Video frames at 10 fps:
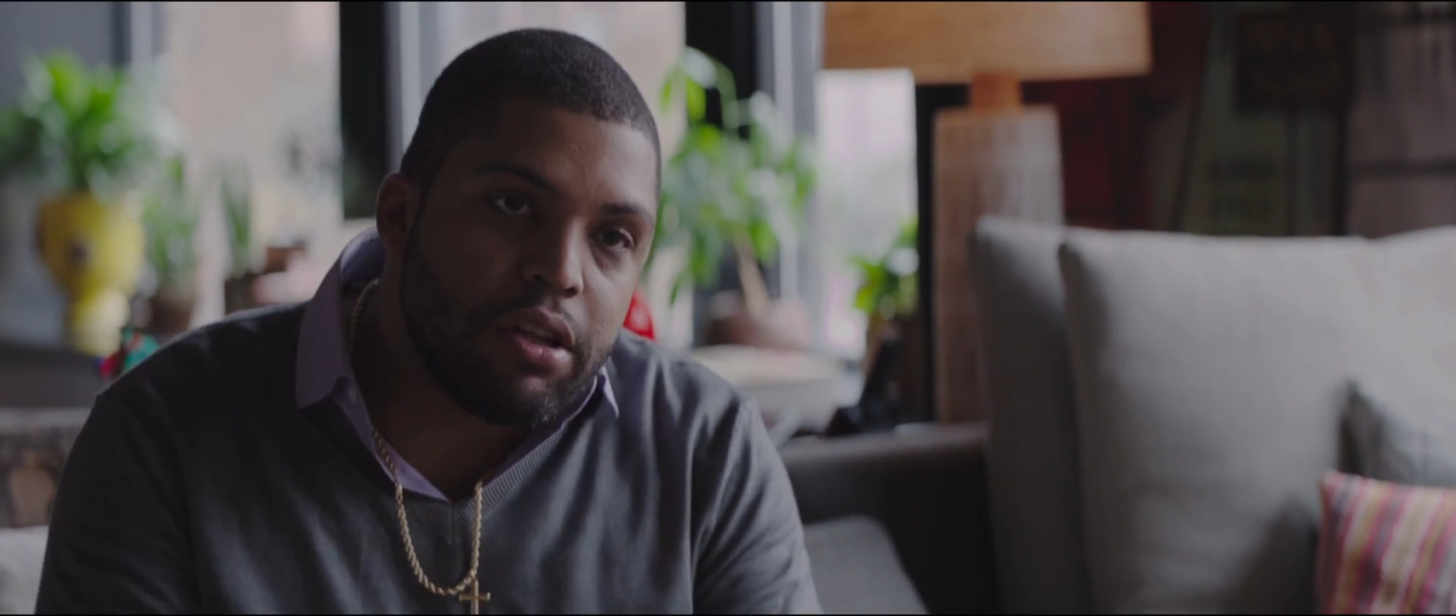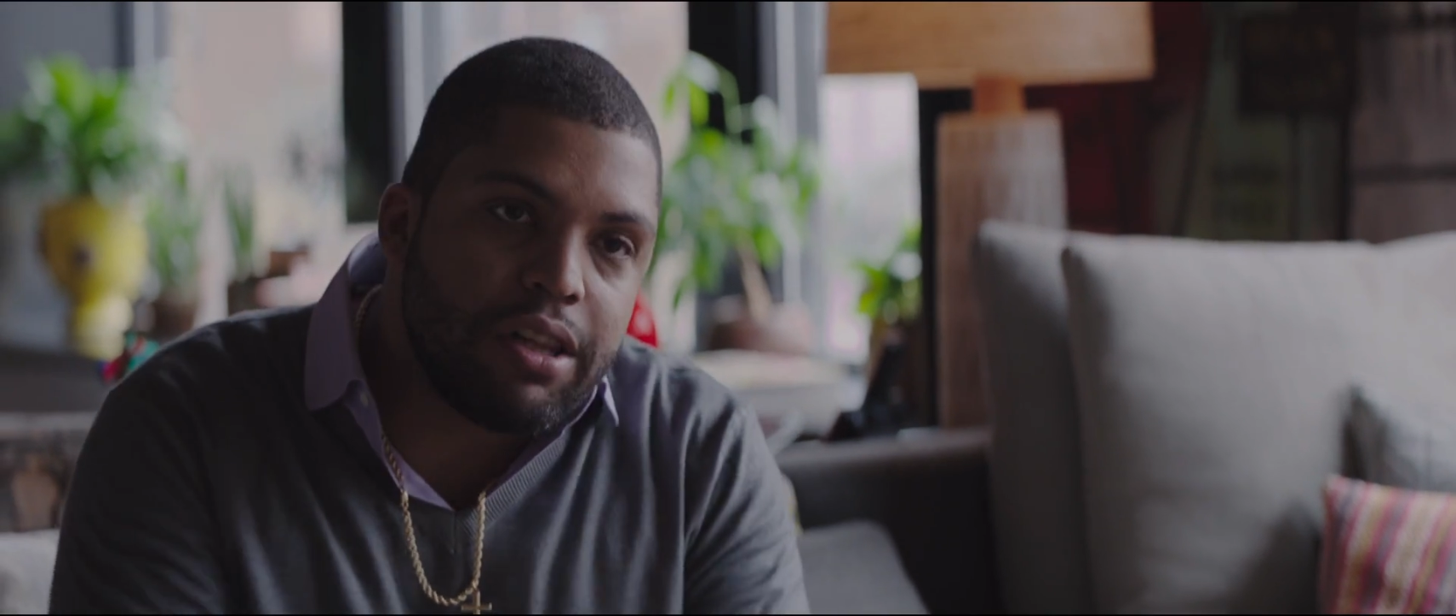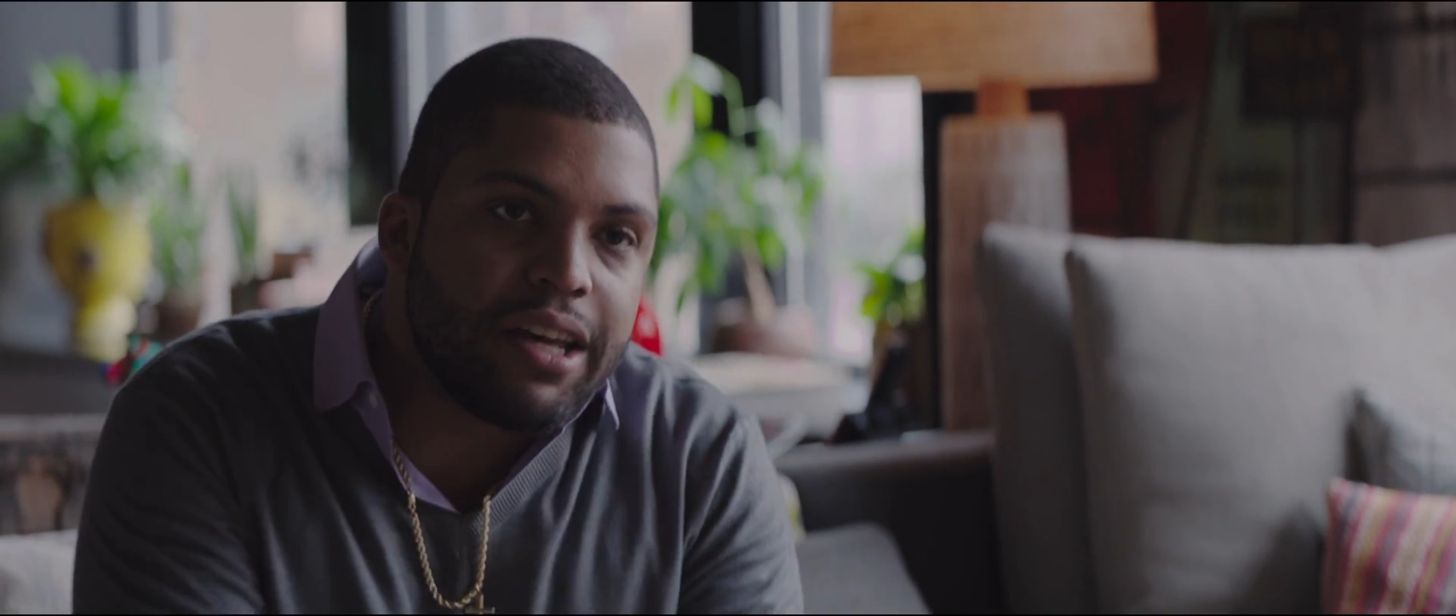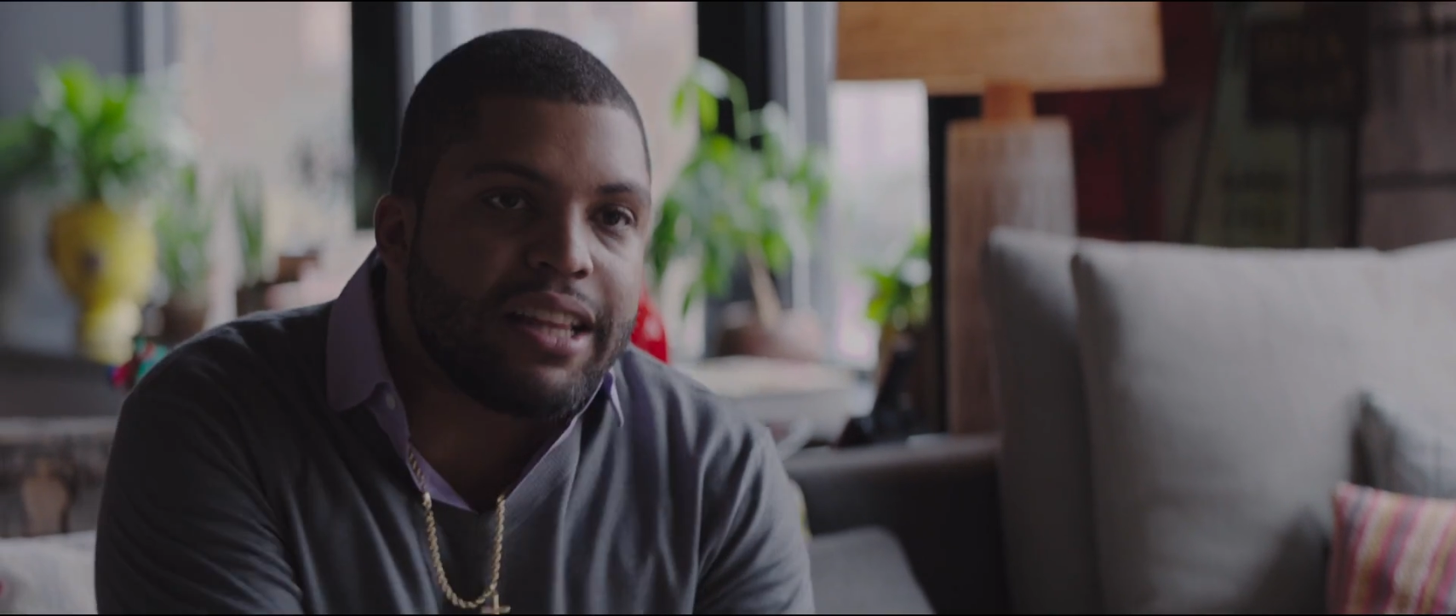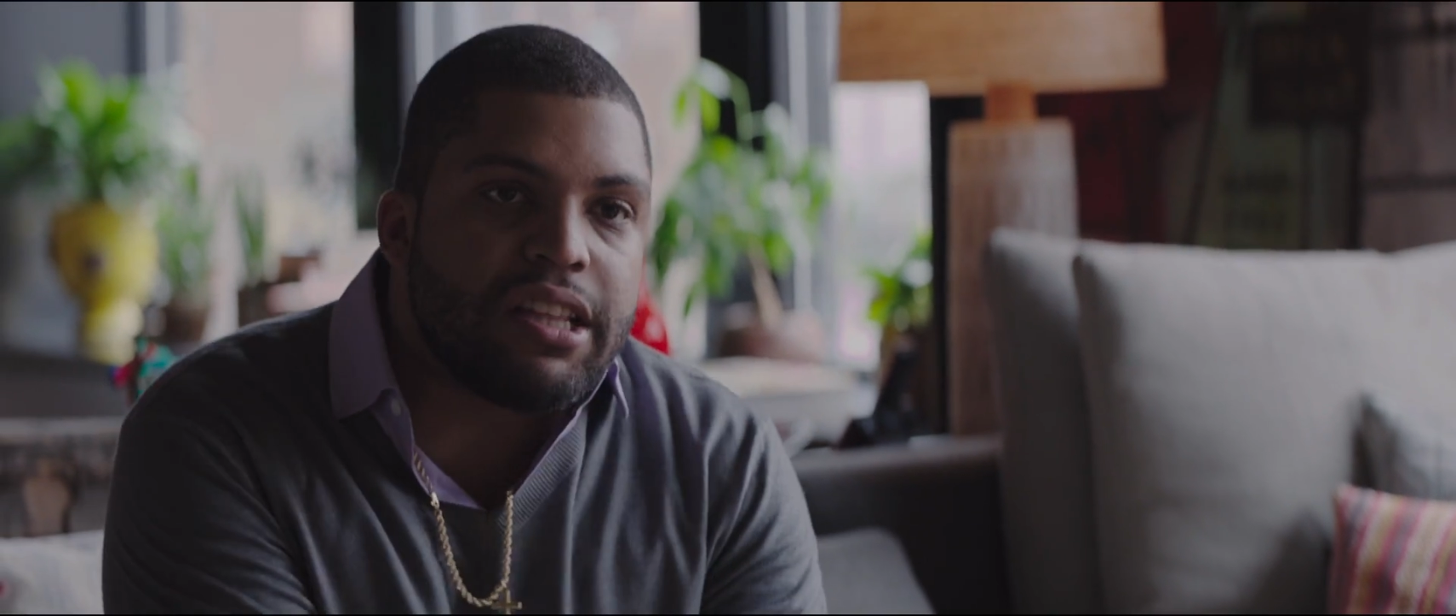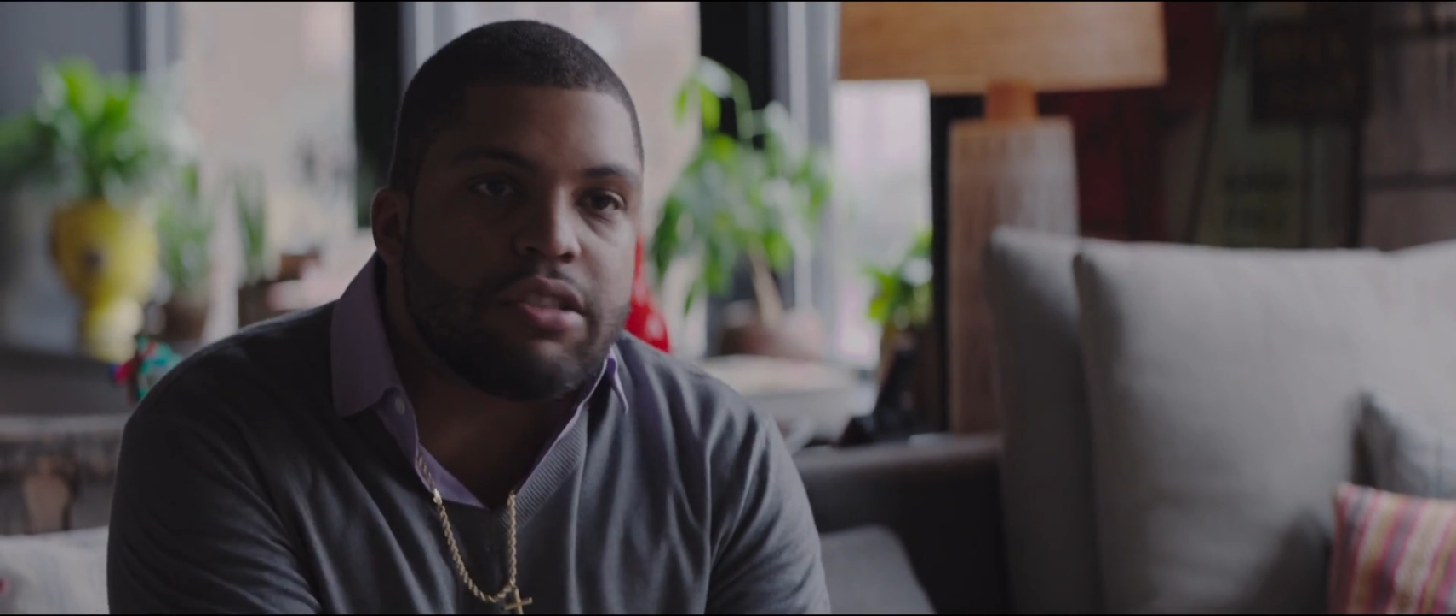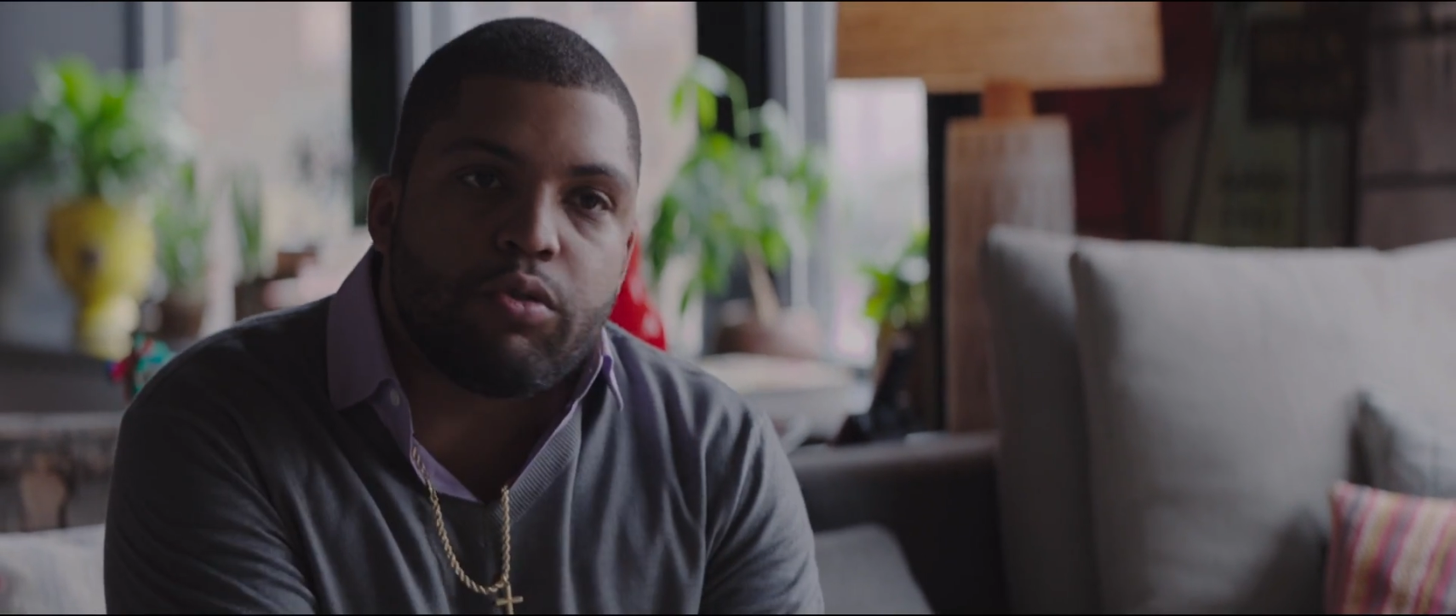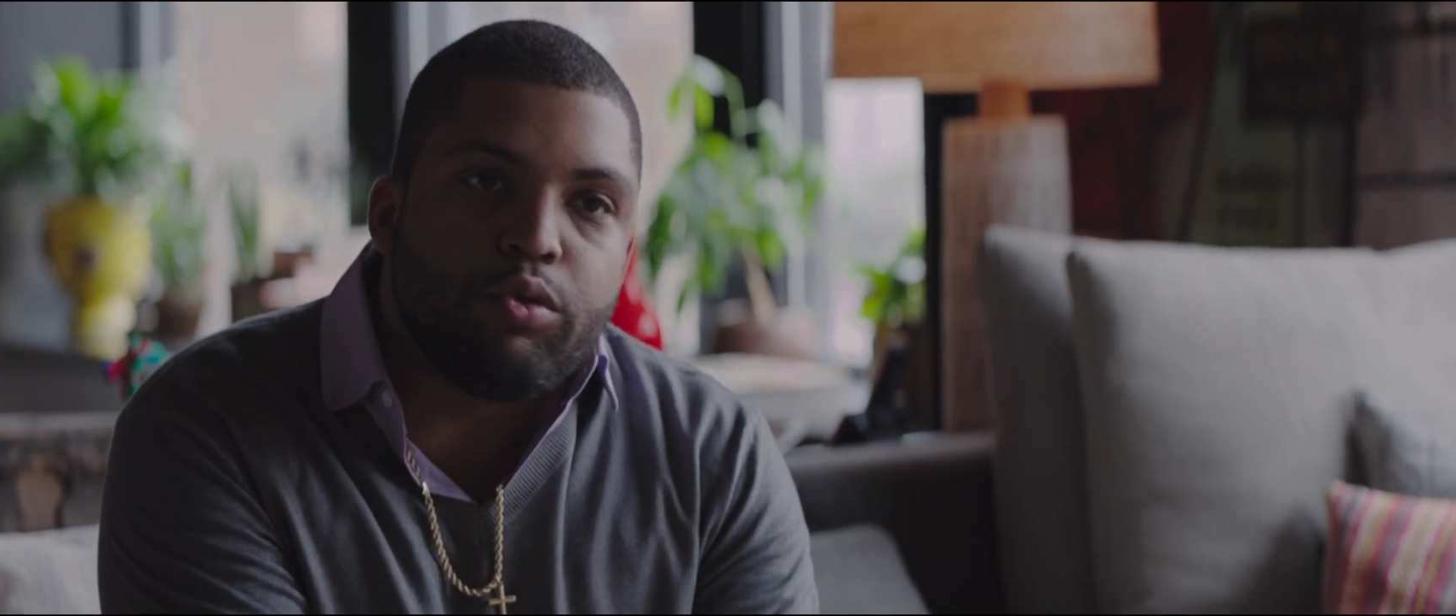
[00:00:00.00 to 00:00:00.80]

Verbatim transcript: to look at this through